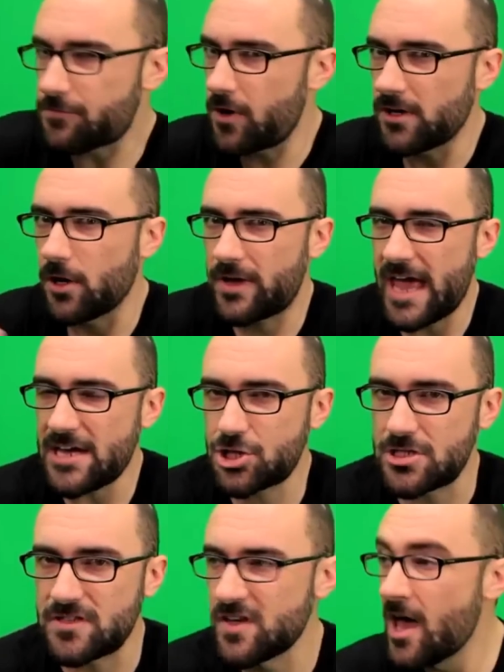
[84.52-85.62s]
different
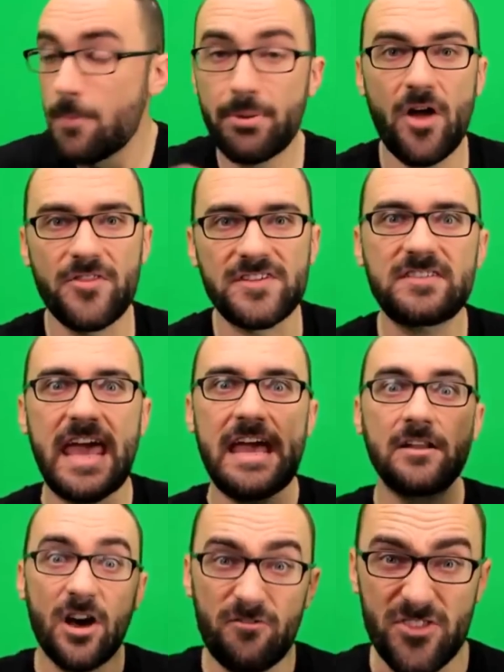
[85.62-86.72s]
locations, but on the
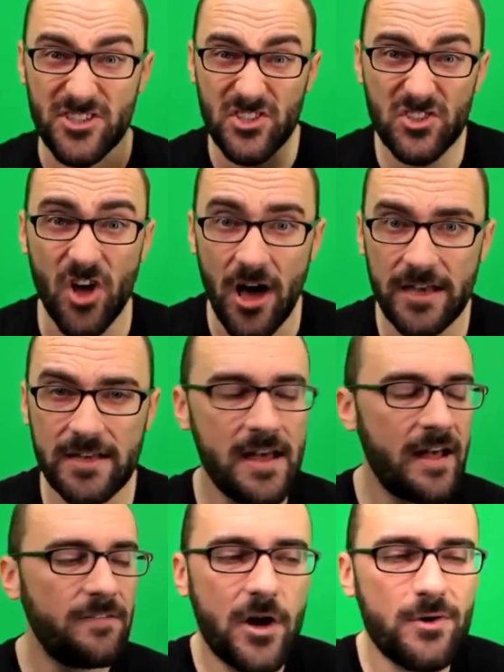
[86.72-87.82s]
scale of the sun,
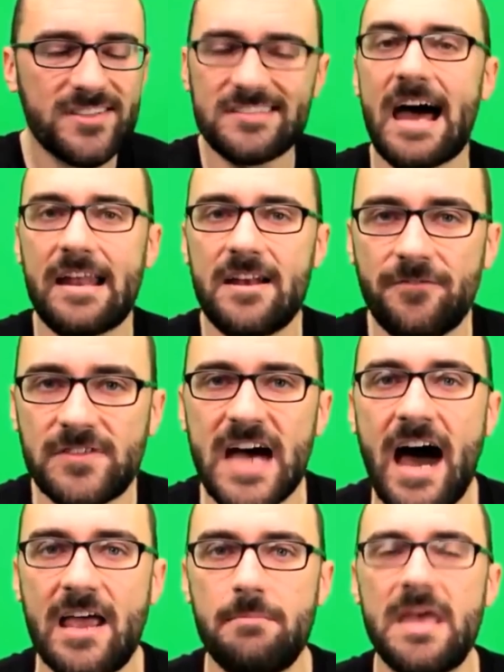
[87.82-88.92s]
there is not enough
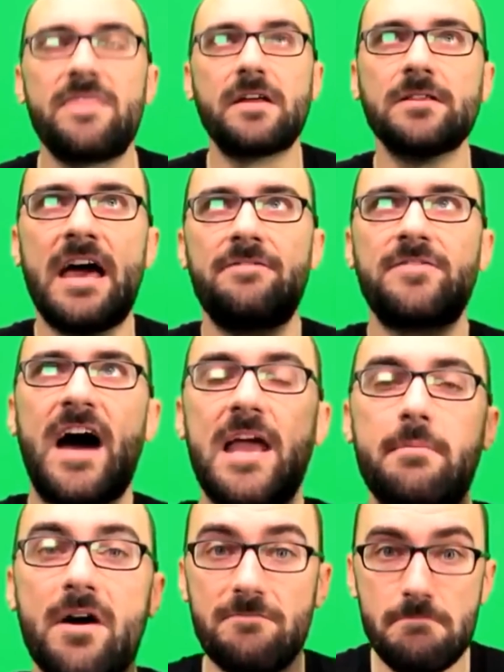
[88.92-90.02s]
time in the
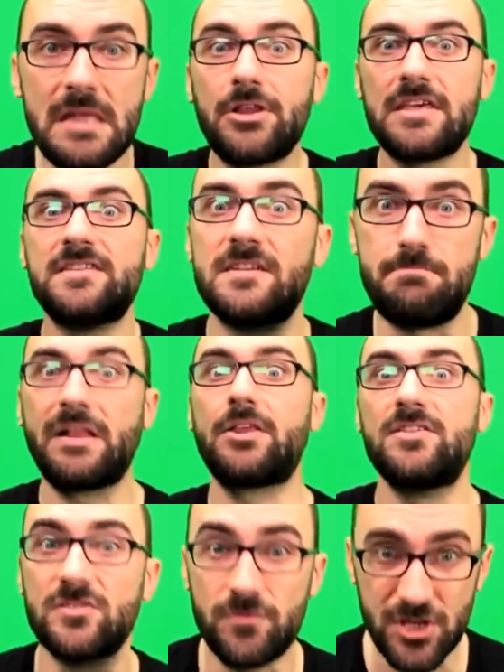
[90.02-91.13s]
lifetime of millions and
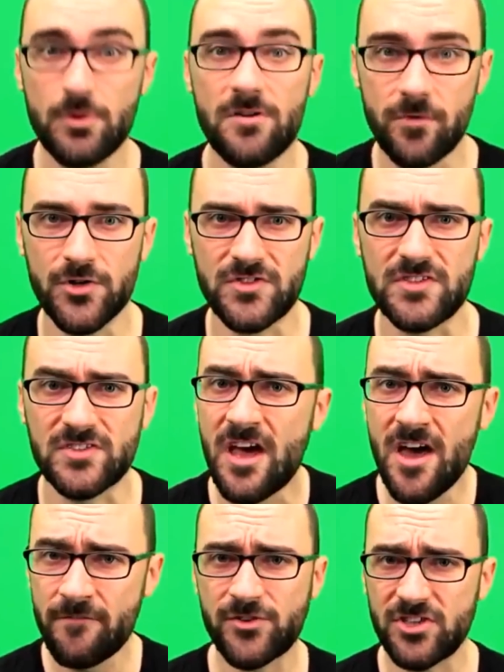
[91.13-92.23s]
billions of universes
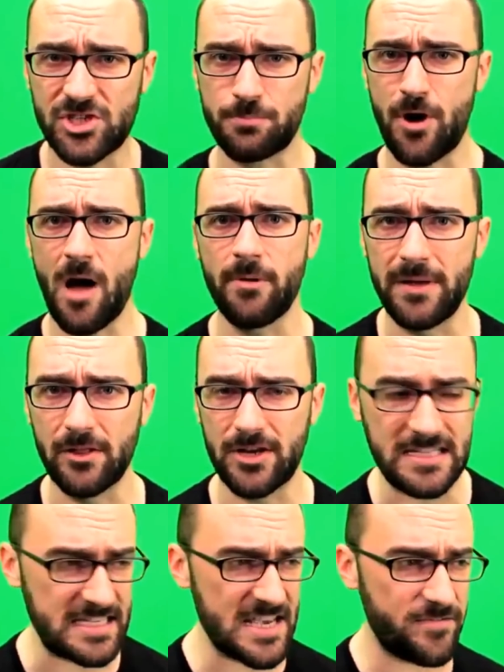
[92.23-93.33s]
for such a
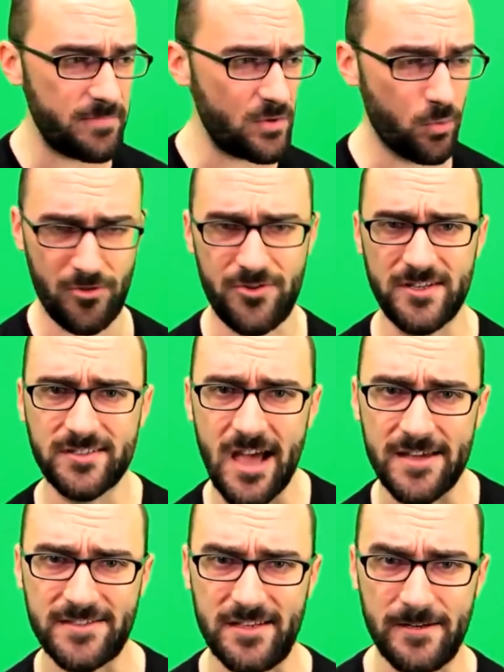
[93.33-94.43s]
probability to even be worth
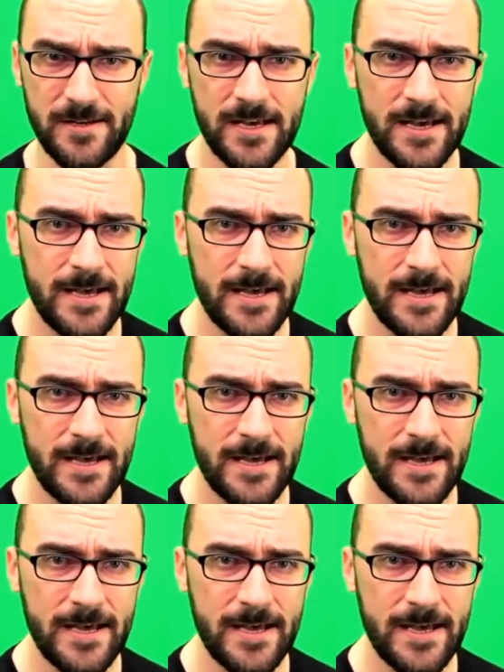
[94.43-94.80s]
discussing.